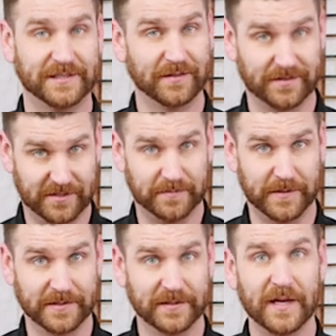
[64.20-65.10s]
start to
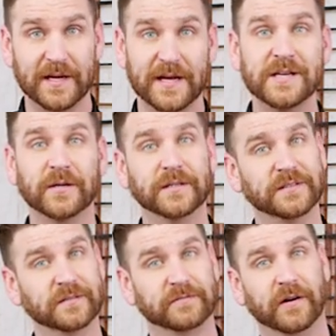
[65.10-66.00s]
spin until it
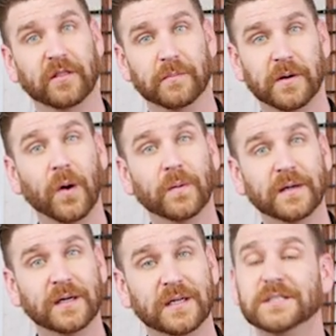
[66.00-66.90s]
is in front of the bow.
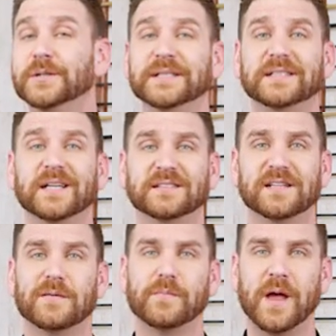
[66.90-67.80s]
So it does
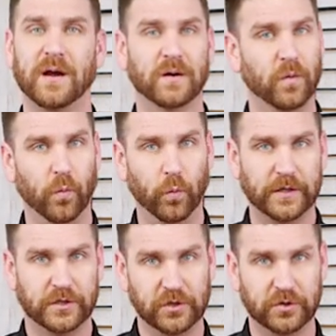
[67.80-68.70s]
not matter
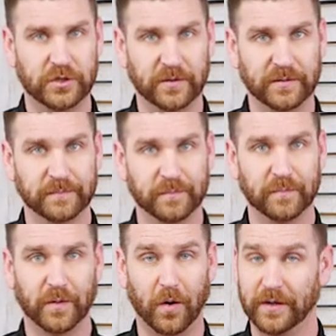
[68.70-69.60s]
which you shoot.
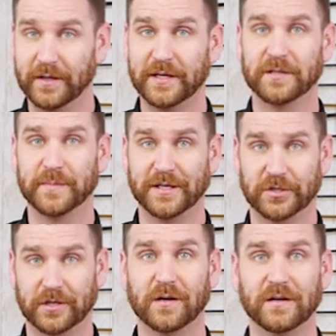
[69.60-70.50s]
All you need to
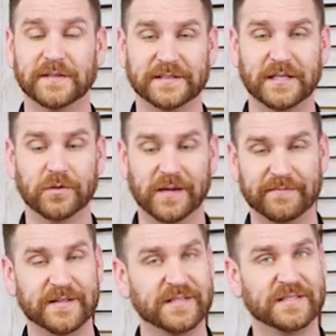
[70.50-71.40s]
make sure of is that you
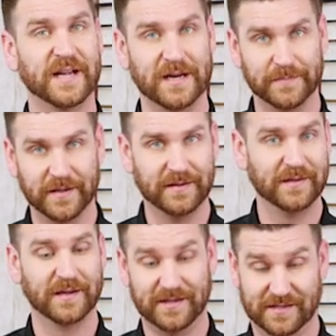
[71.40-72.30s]
have the same,
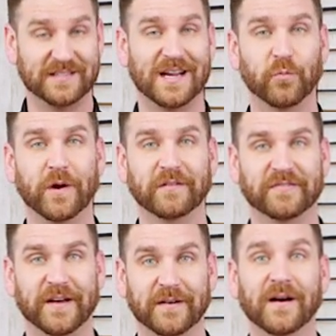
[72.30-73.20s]
uh, same wing
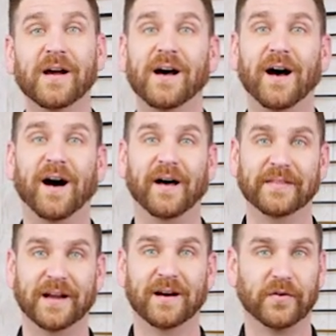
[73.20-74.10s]
feather
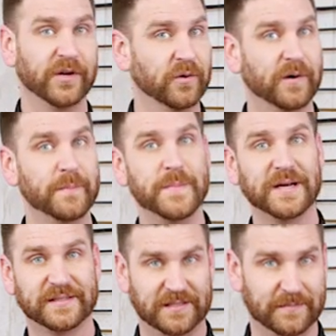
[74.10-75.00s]
on the arrow. You don't want to
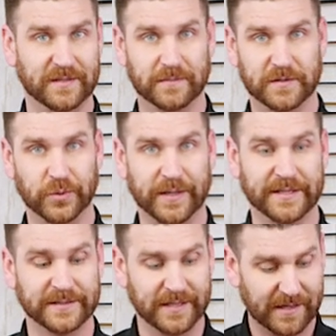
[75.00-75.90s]
mix them in
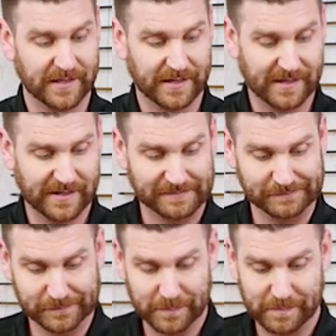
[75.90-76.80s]
between it.
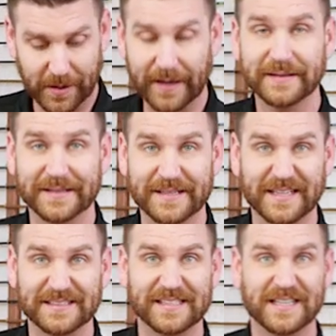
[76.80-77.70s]
Um, but in
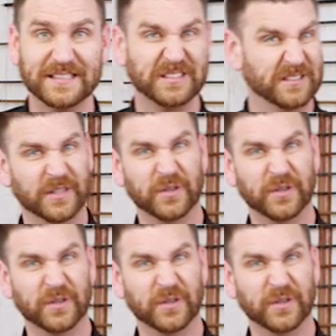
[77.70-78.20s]
that sense,